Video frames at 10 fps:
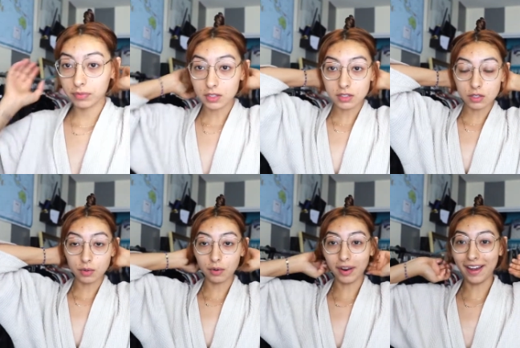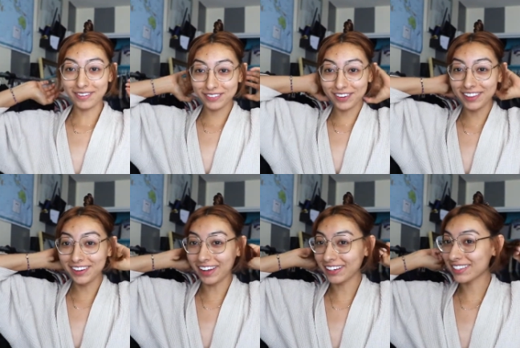this is where we're at for the
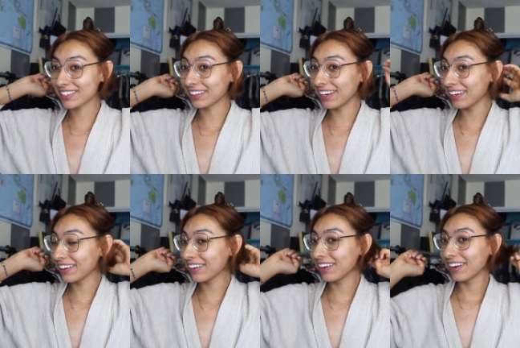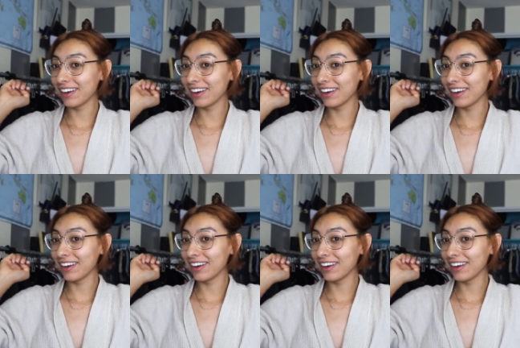next layer.